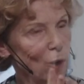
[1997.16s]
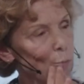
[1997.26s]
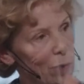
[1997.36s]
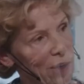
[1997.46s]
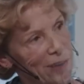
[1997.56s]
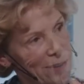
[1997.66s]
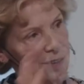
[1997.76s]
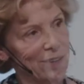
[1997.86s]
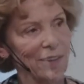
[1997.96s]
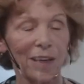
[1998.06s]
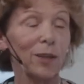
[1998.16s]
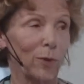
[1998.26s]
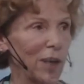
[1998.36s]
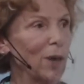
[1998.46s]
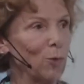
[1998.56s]
But
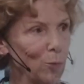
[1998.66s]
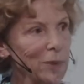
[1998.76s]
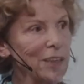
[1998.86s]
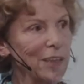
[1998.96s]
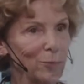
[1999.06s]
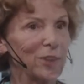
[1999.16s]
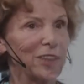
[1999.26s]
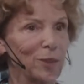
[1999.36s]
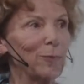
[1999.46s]
anyway, I won't belabor this,